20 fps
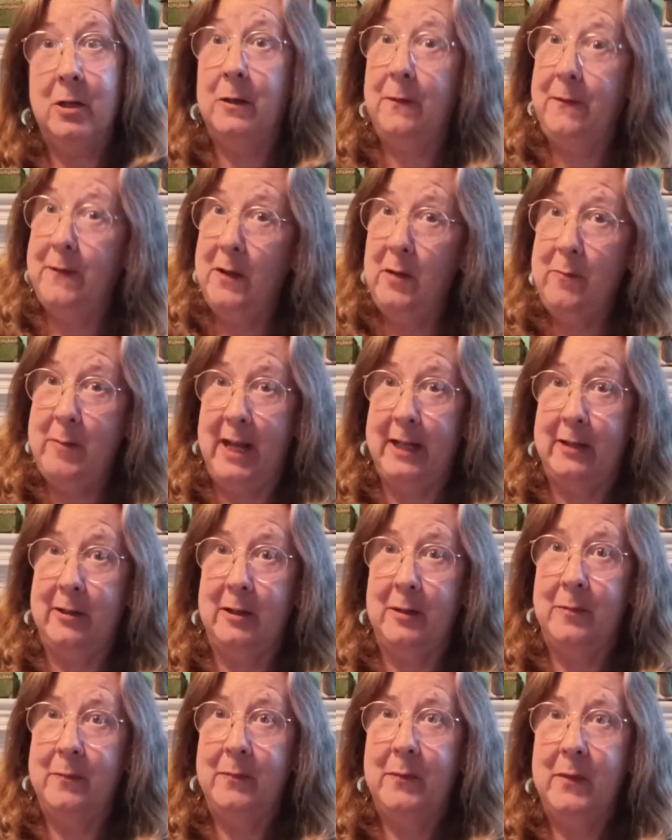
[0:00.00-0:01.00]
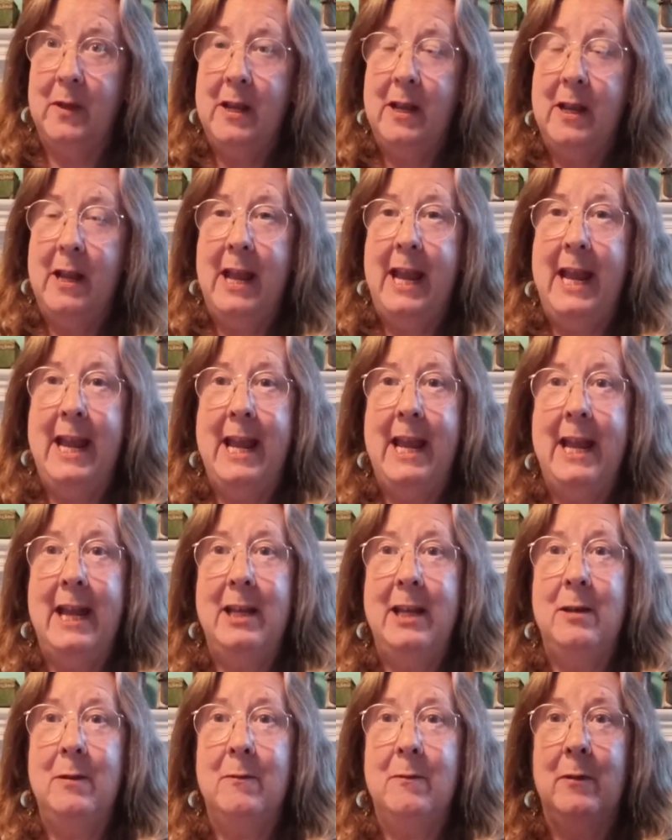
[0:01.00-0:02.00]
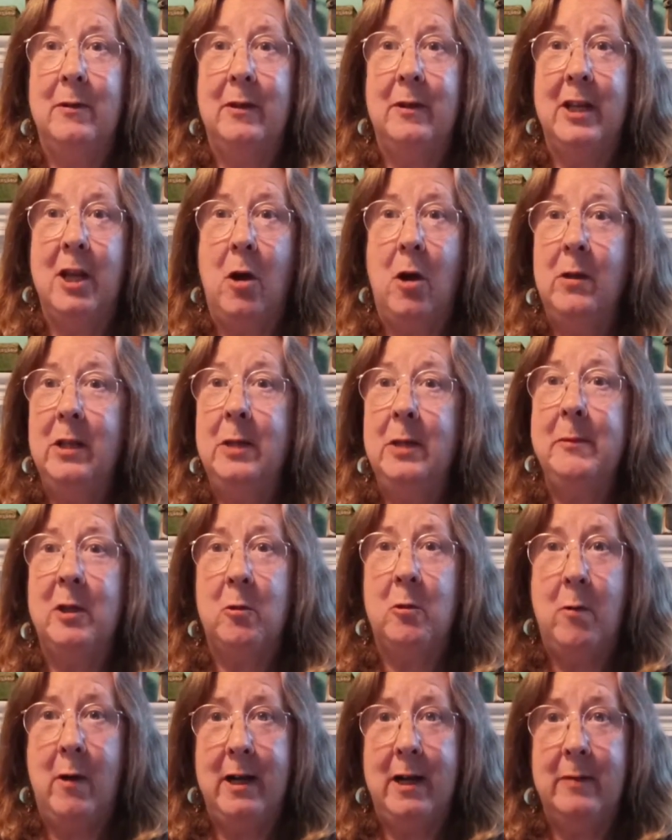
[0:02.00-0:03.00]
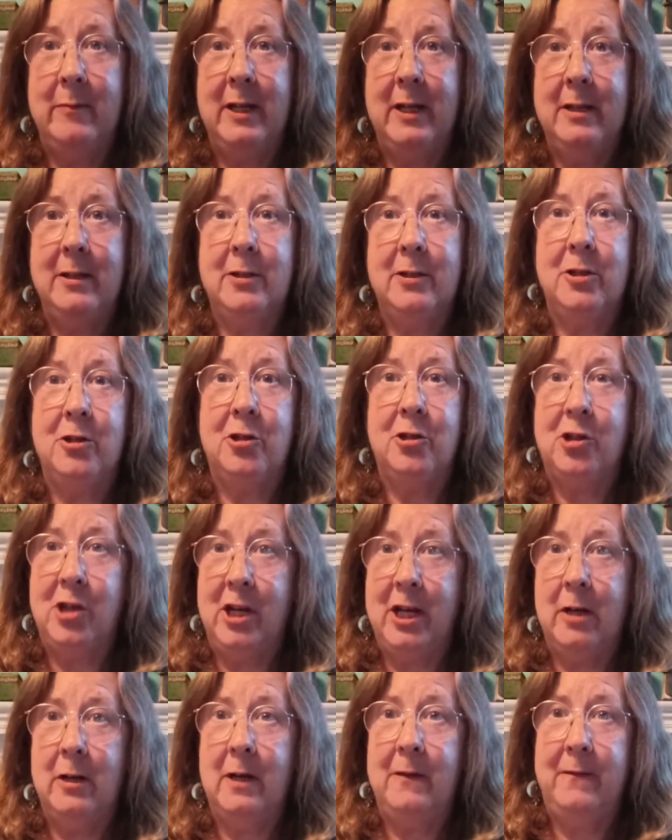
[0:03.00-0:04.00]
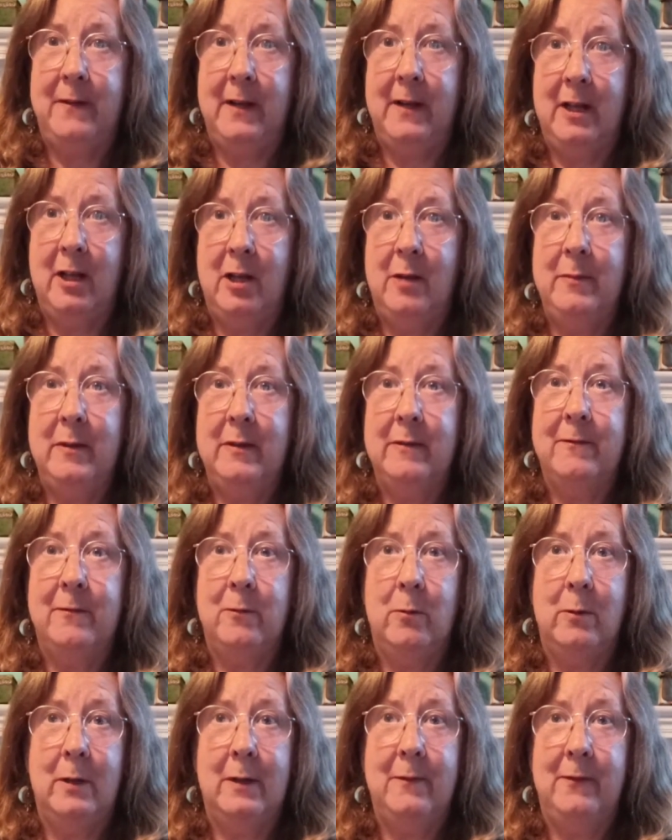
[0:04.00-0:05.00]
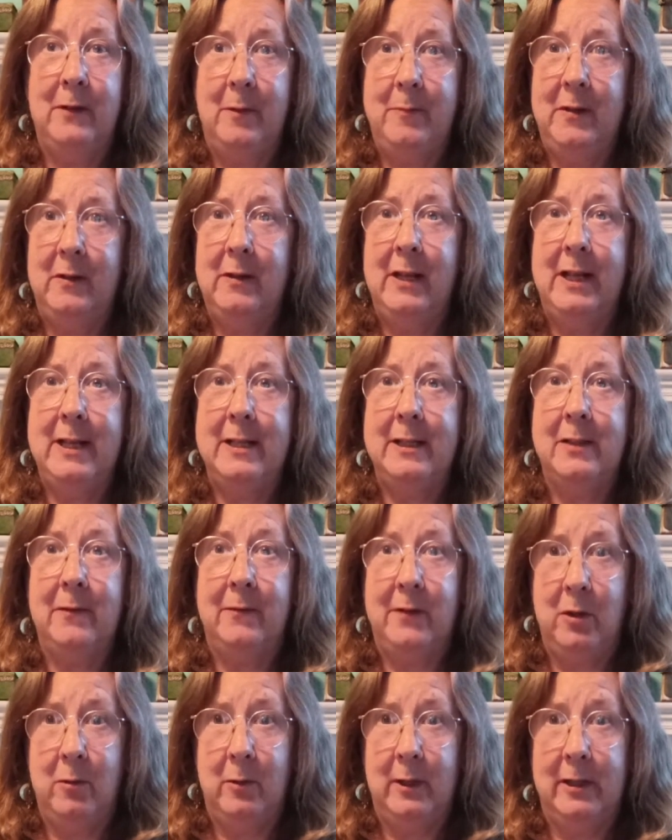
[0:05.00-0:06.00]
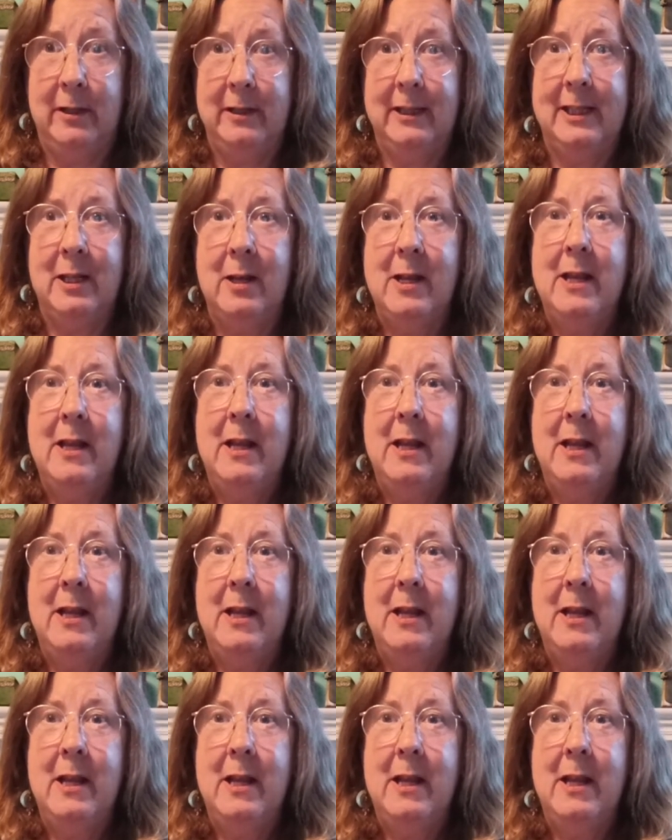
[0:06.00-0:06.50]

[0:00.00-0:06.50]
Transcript: you're a filmmaker. And the only requirement to share a film for Flip the Lens viewers